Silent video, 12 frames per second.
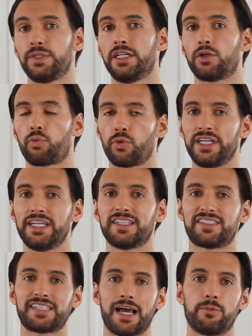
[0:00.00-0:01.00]
we need to
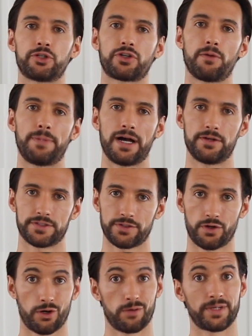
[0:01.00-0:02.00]
re-establish our balance and
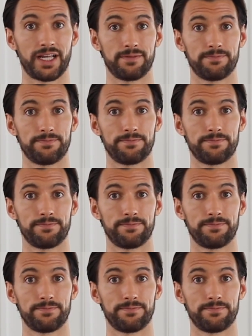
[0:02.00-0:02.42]
our harmony.